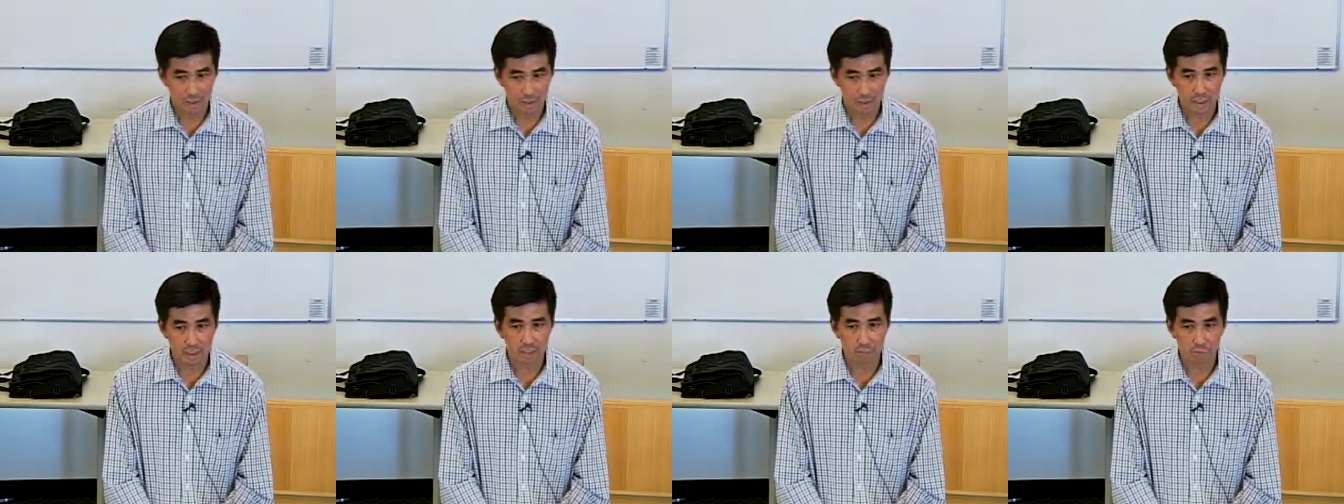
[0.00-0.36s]

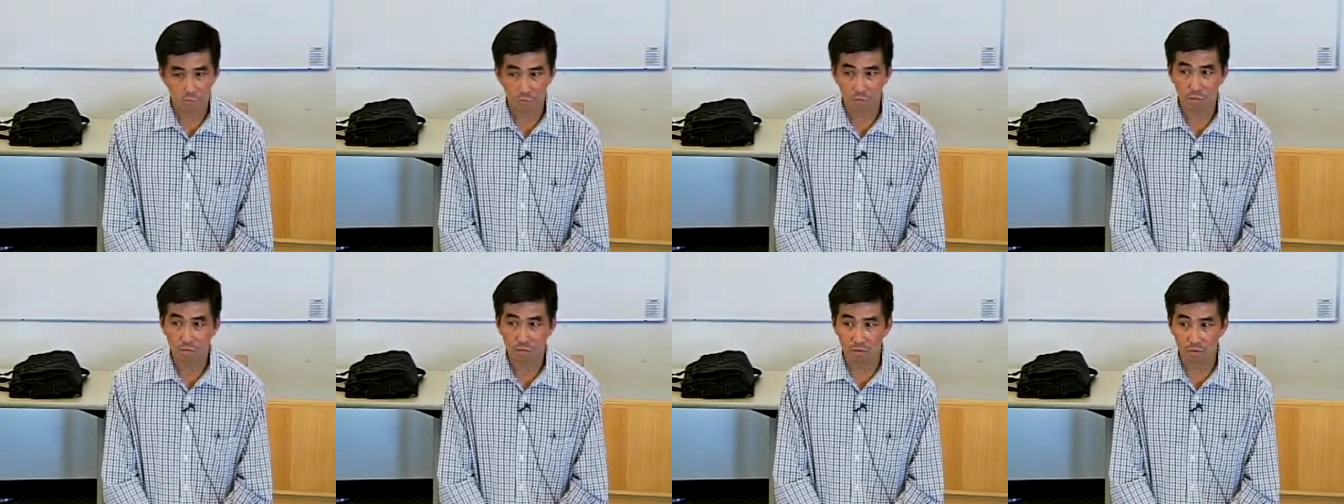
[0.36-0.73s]
yeah.
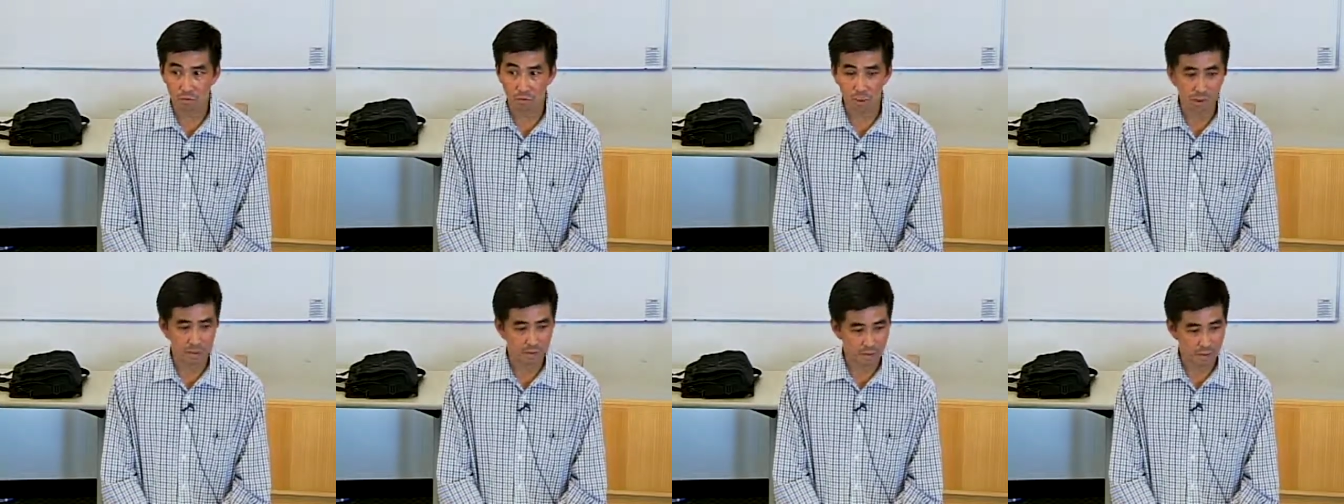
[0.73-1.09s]

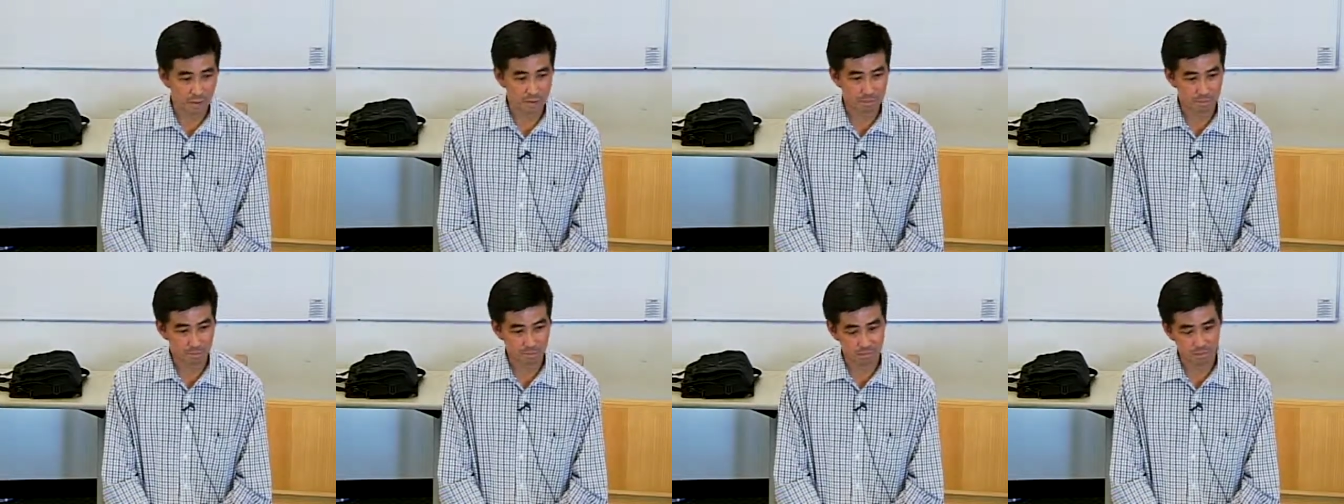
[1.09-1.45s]
Well,
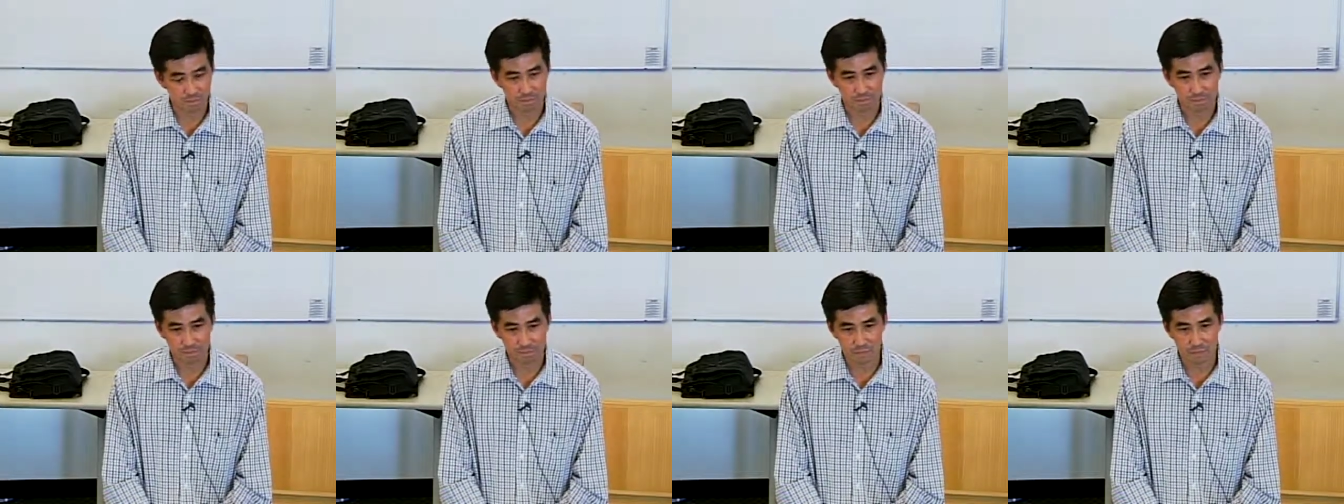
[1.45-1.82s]
um,
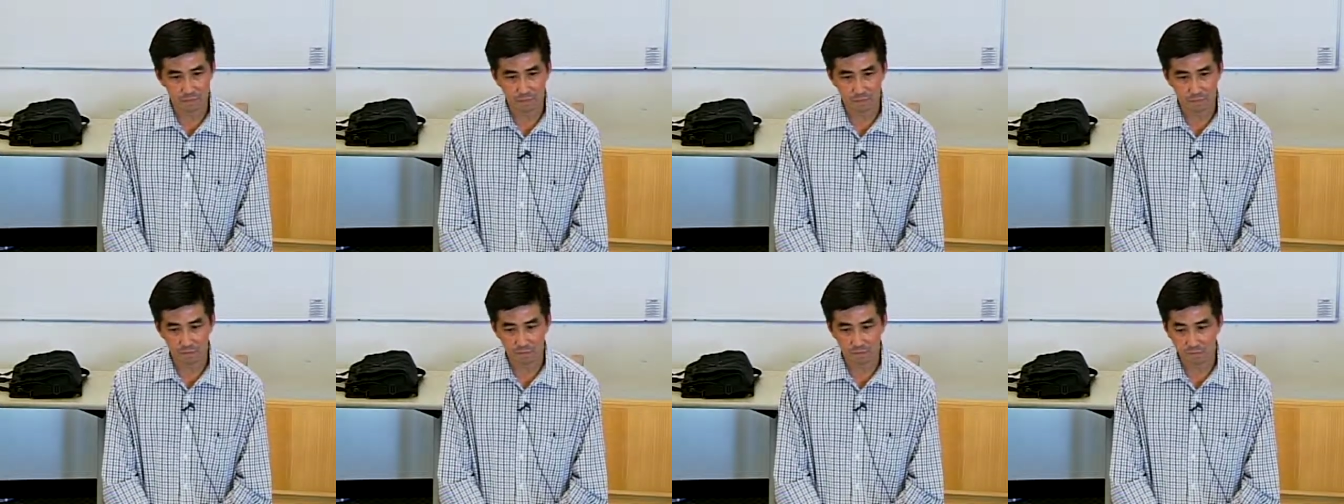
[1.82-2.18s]

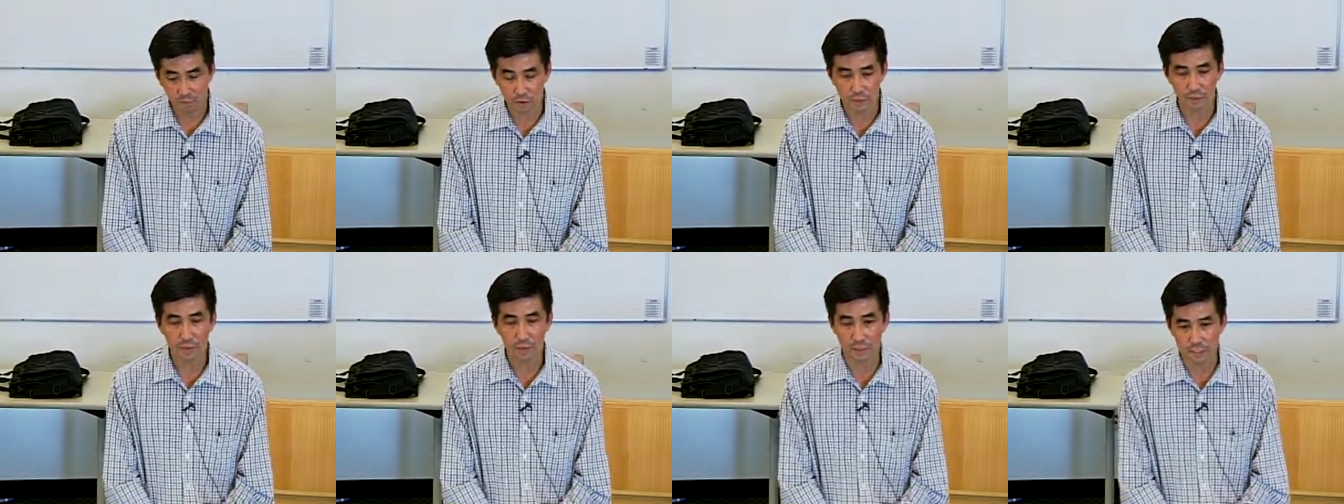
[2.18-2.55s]
uh,
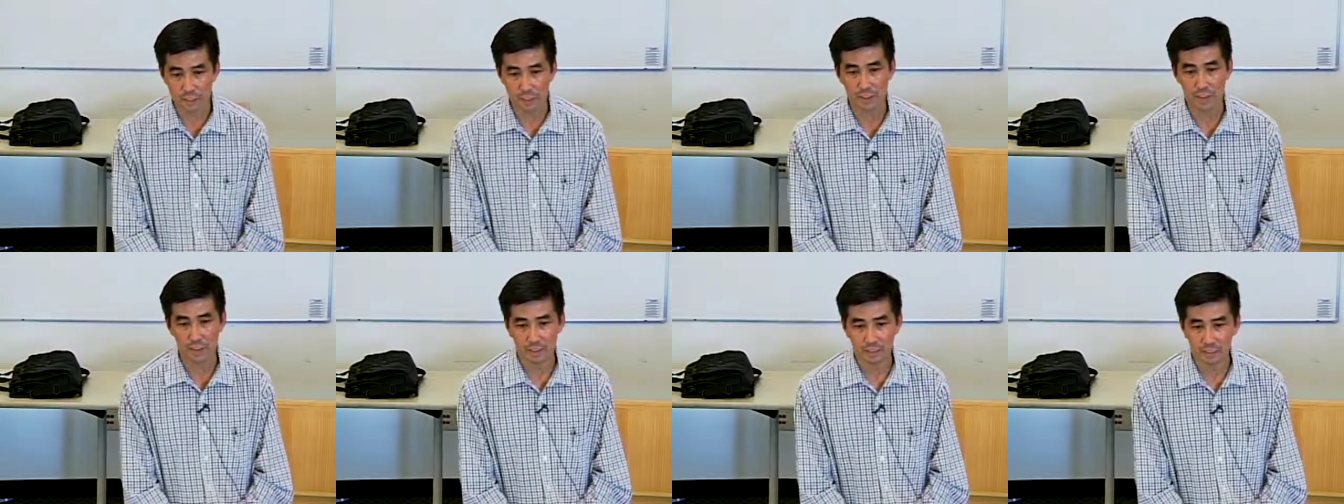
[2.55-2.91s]
folks are just
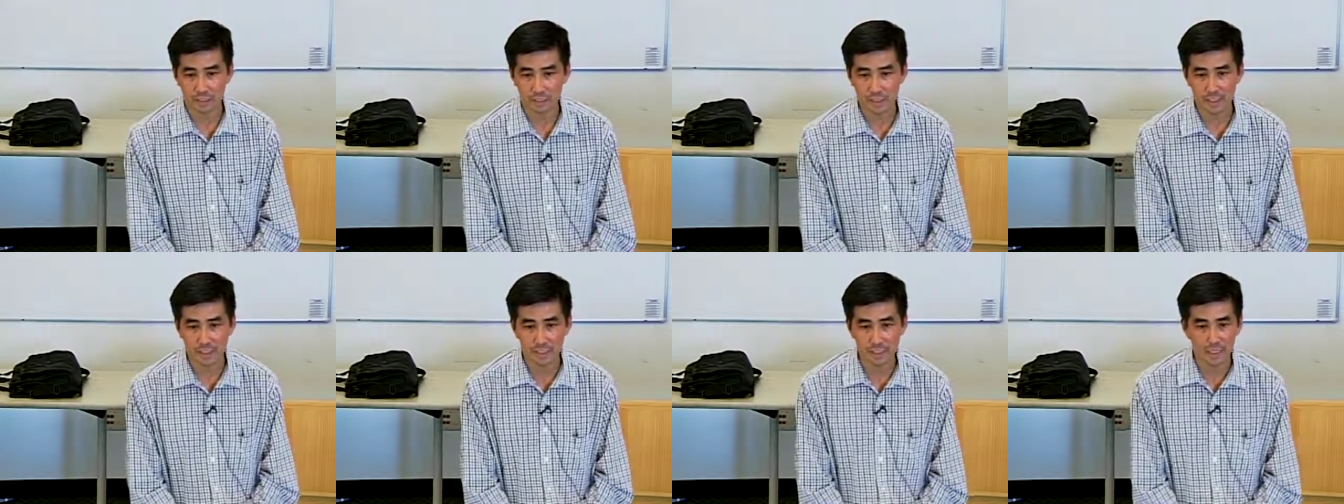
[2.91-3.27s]
starting to
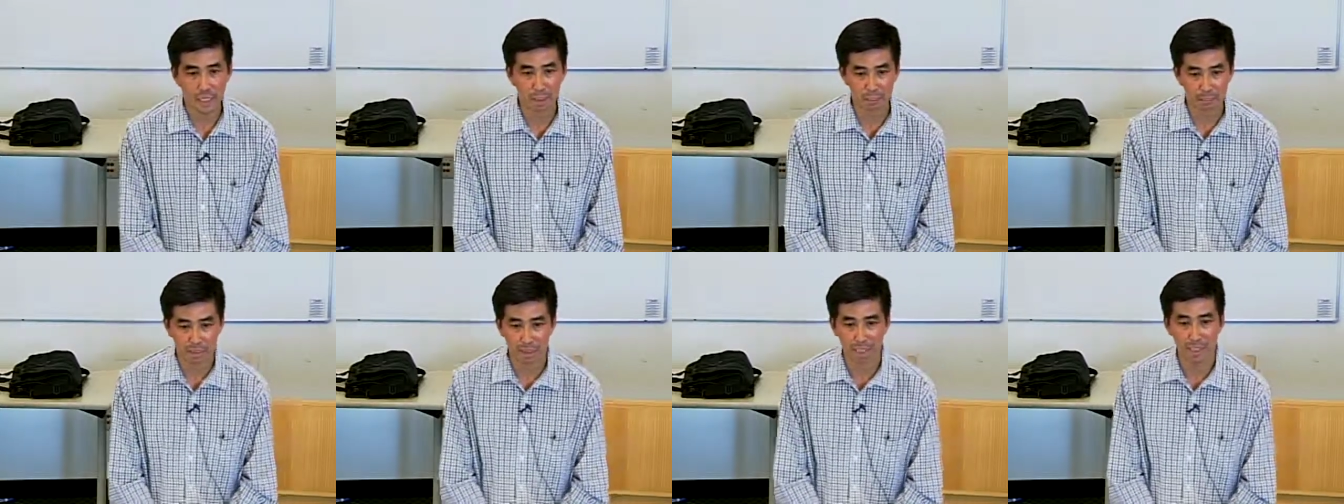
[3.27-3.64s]
study
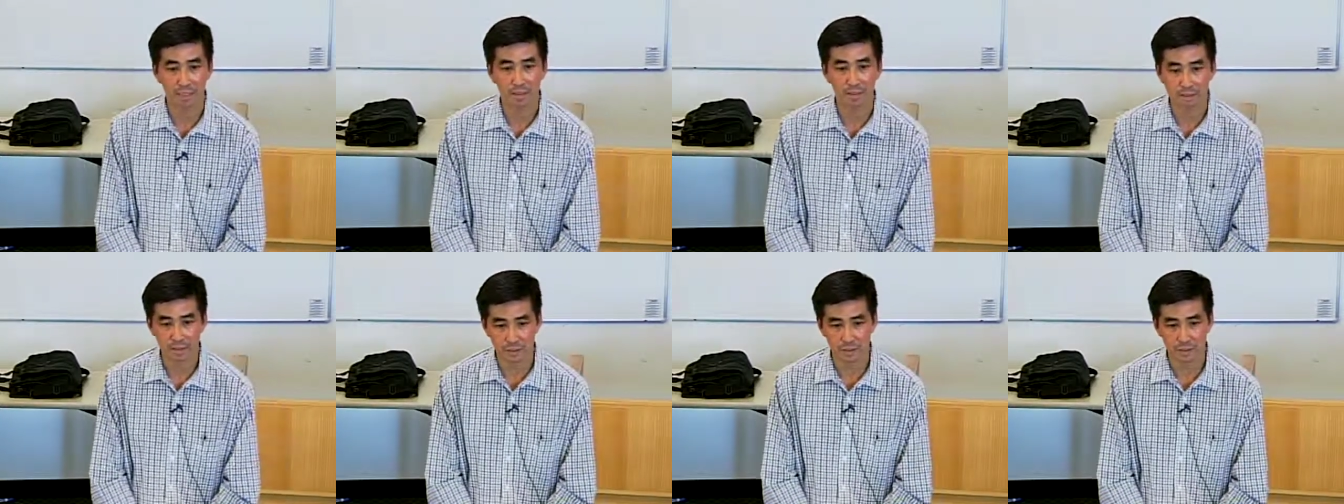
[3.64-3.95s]
GABA now,